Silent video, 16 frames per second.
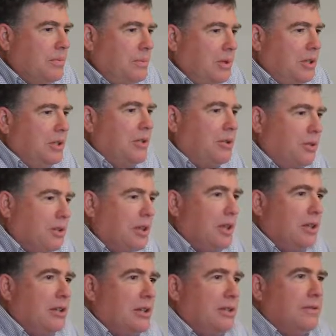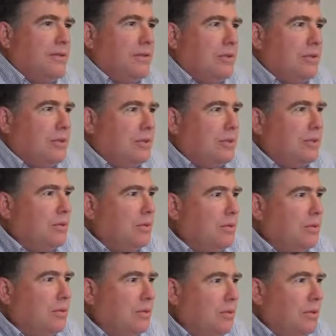be creative and
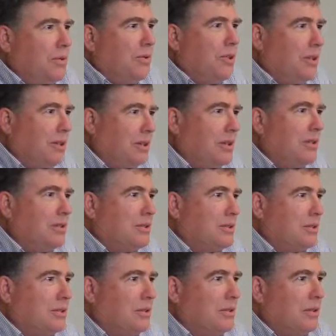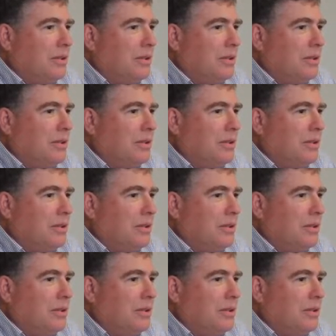do new things and,